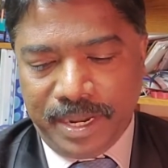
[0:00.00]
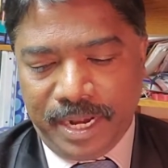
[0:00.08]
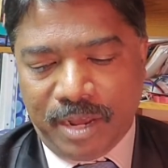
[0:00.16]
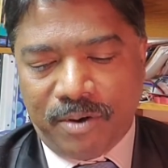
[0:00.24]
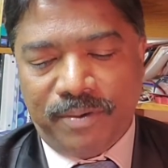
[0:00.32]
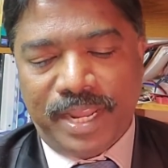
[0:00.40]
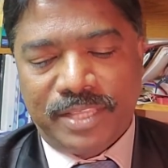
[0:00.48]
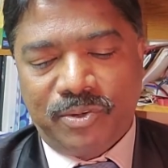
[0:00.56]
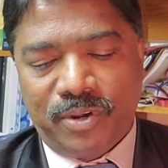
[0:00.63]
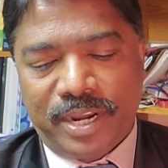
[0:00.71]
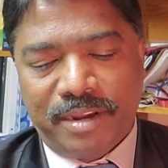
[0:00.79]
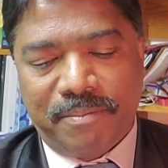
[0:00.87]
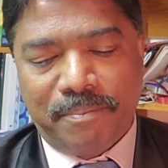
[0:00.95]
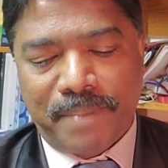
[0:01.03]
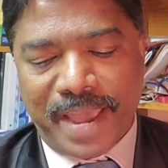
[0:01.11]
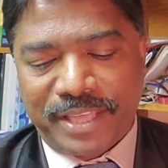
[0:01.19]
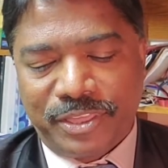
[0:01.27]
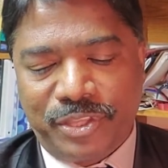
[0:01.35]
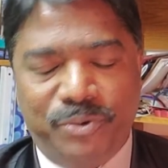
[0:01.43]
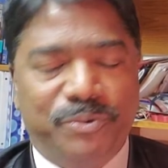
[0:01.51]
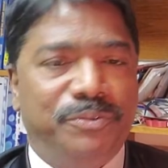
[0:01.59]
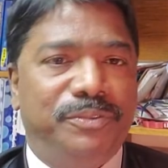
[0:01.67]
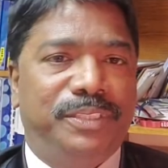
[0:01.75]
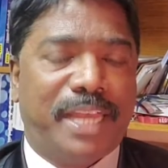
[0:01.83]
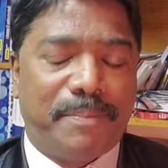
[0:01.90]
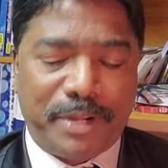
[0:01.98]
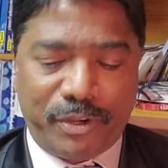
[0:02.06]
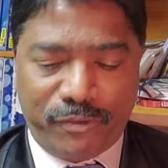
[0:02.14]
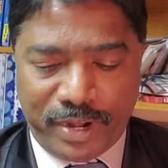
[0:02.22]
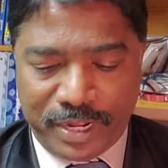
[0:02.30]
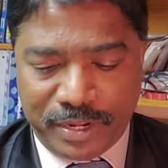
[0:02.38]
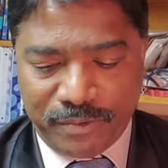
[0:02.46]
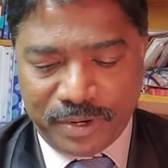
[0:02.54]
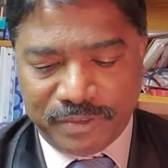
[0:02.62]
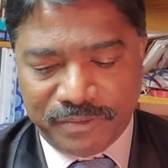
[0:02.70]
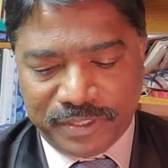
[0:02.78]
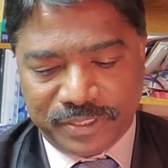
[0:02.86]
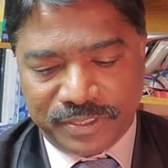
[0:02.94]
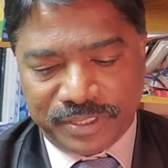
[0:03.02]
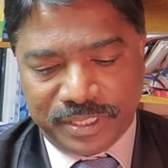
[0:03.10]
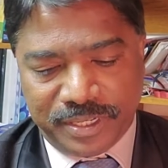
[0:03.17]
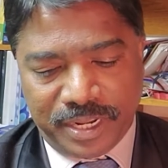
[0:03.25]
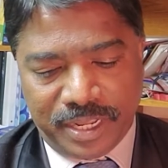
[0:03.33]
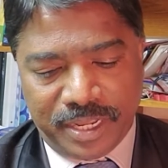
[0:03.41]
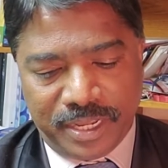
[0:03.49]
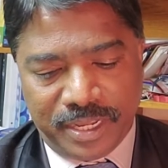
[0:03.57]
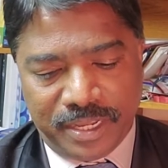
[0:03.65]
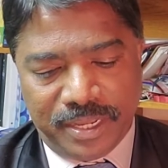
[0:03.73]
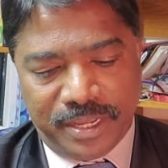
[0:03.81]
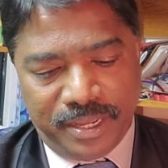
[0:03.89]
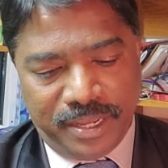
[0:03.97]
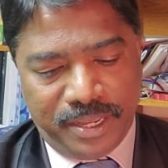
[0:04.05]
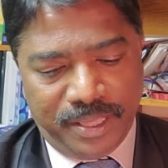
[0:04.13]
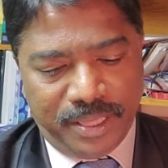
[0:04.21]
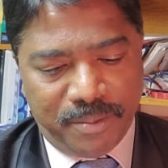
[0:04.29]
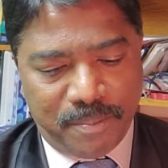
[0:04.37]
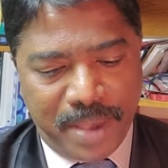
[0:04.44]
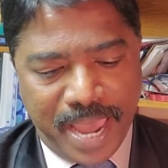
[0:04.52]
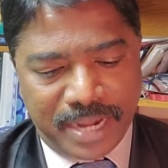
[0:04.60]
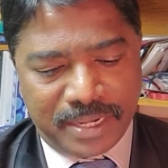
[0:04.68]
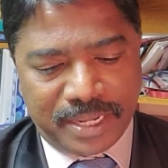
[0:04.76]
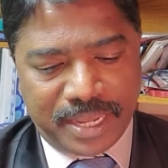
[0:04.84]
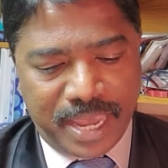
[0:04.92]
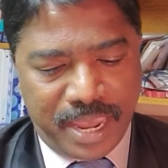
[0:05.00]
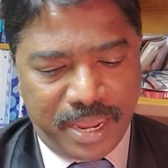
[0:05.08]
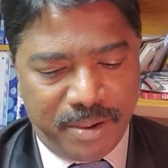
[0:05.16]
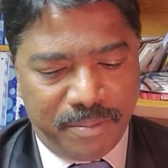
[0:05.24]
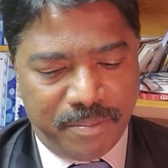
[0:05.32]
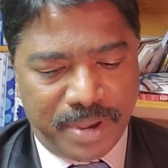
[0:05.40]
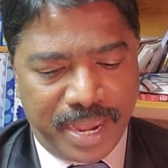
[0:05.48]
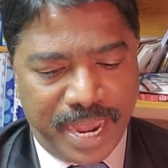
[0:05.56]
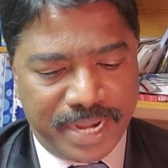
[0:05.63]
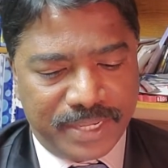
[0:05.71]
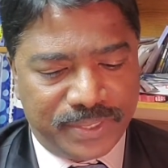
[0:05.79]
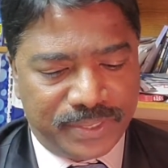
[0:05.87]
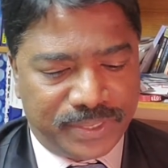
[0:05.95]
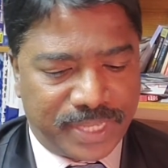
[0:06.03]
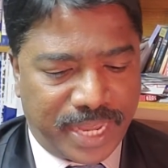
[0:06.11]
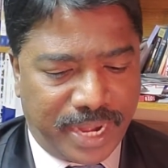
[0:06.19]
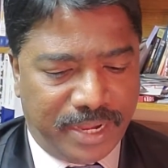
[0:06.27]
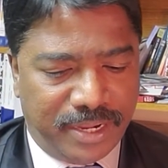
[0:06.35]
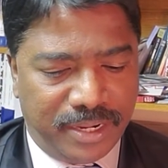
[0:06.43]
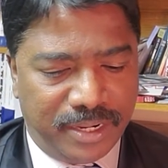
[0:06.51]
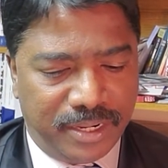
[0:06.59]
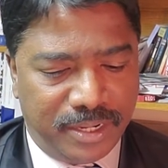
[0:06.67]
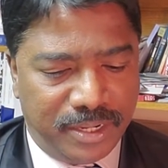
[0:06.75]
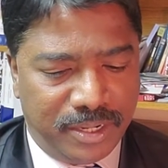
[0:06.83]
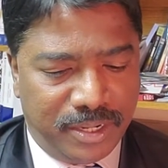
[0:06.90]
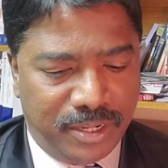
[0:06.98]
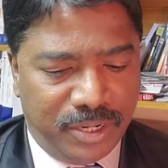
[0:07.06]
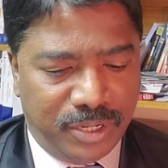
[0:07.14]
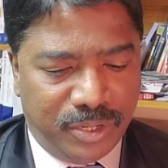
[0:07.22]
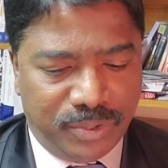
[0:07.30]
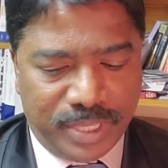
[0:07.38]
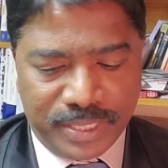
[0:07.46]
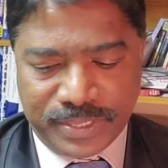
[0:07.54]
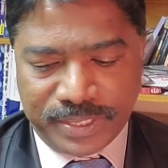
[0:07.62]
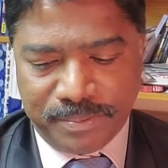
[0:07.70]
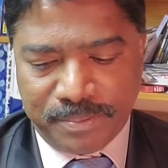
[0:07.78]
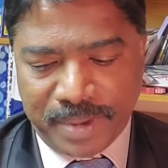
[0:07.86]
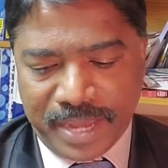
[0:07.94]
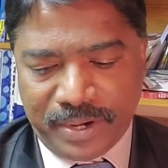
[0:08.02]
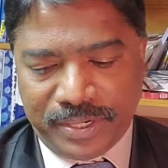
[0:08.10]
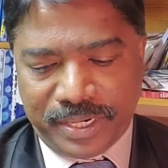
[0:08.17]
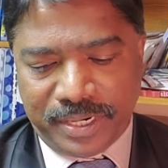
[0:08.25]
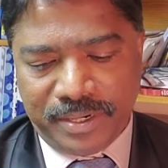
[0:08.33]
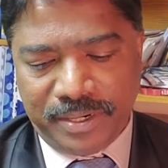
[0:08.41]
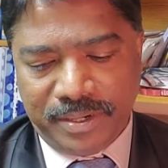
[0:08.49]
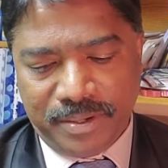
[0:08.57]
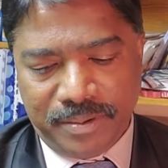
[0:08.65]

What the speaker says: Now let's look at Matthew chapter 21 verse 30. The man came and said to the Samaritan,